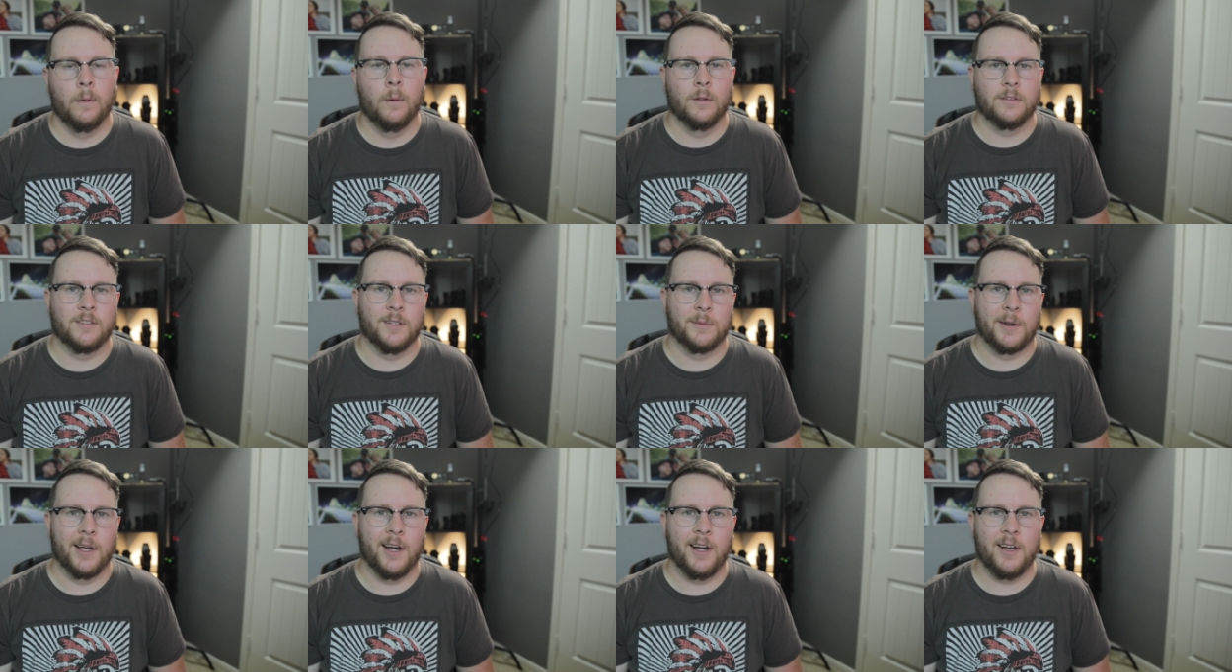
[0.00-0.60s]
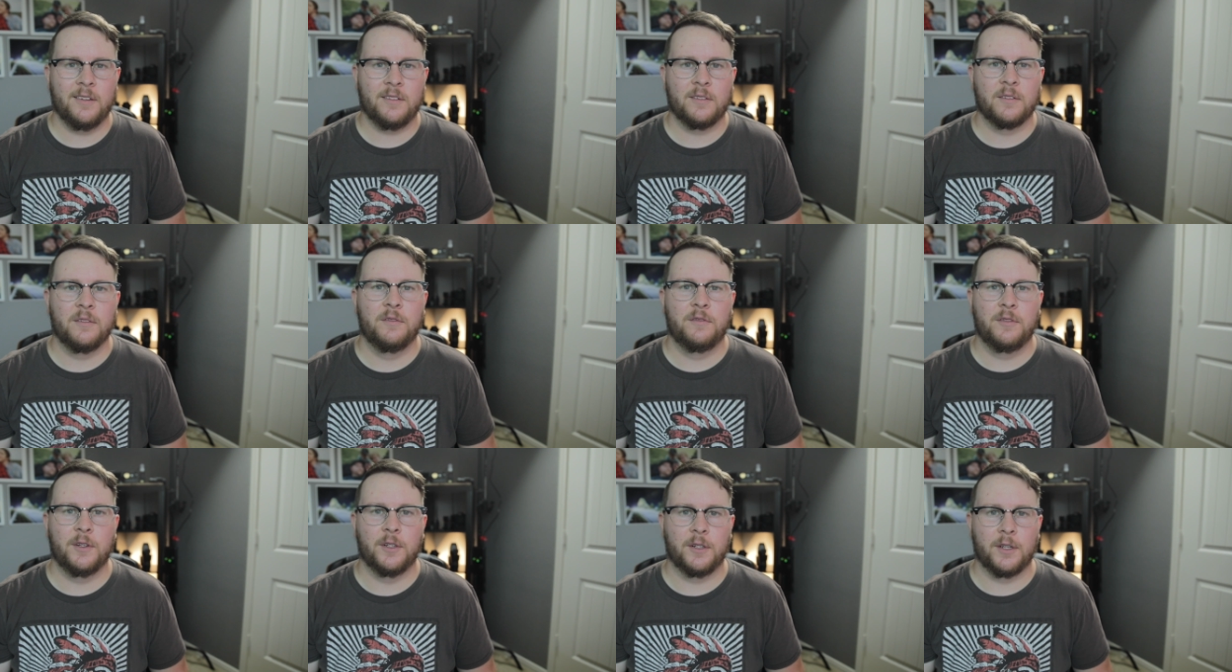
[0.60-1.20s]
What's up guys,
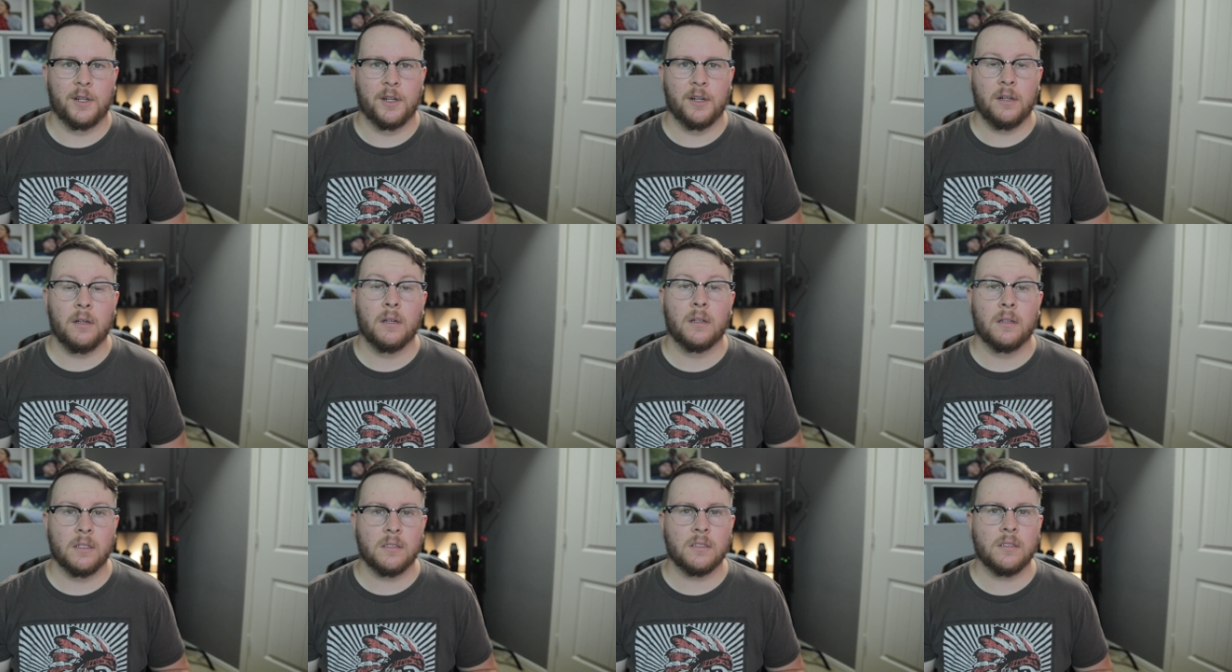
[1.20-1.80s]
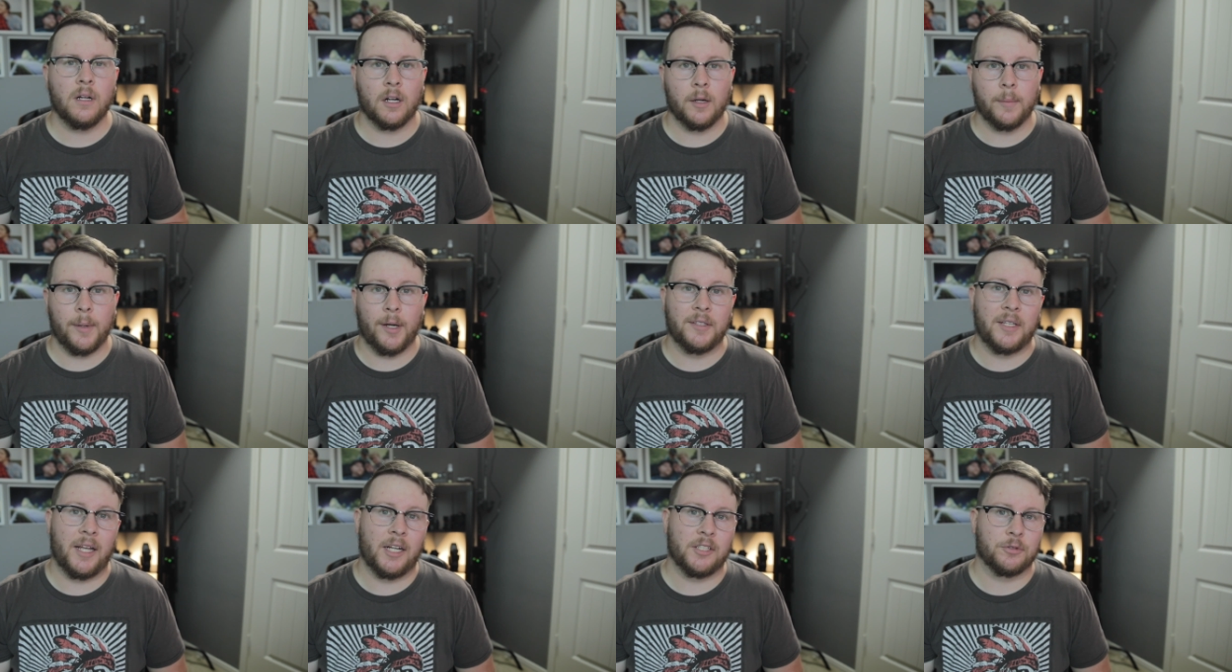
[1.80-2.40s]
Phil here. Let's talk
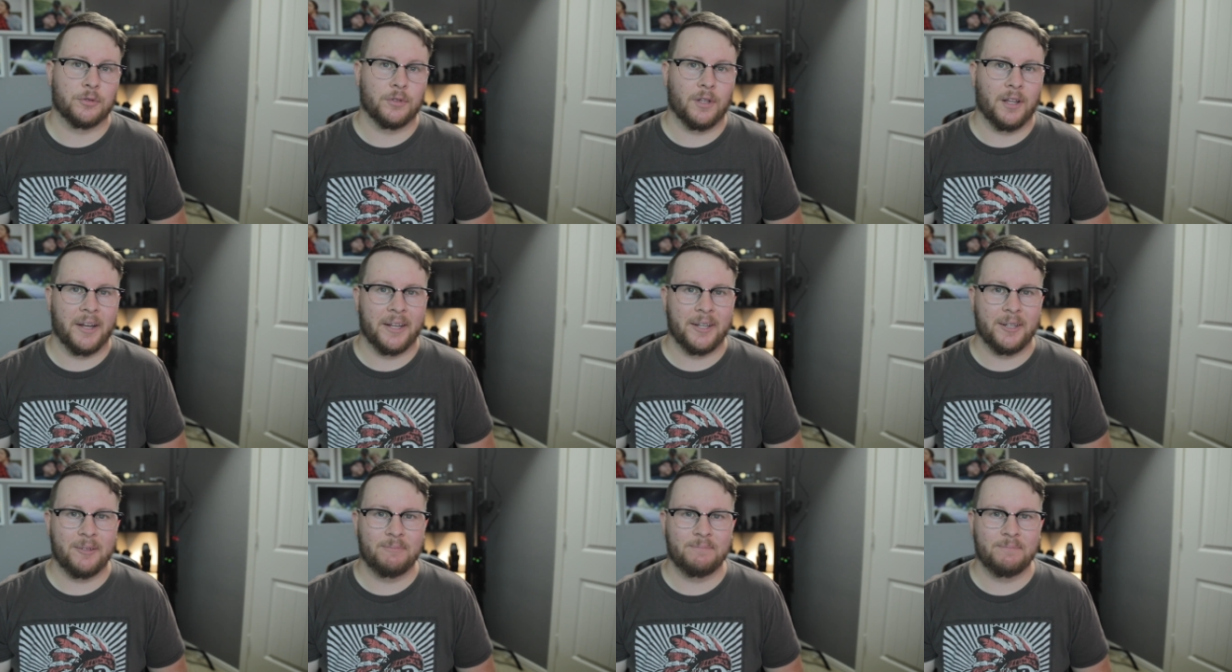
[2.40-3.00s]
about natural light.